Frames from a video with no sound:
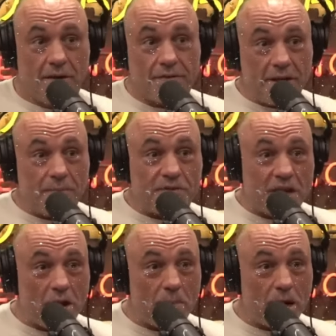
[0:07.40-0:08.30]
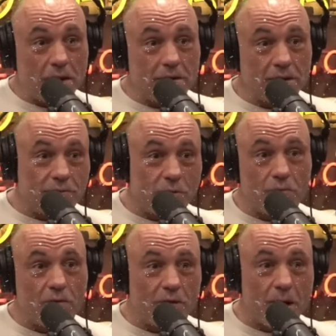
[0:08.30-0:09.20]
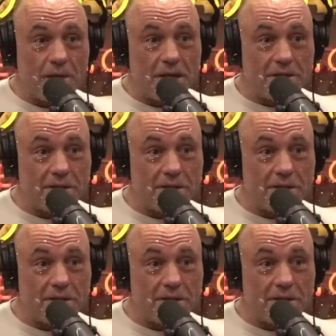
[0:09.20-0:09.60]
You ever seen him shadow box? Like throw combinations?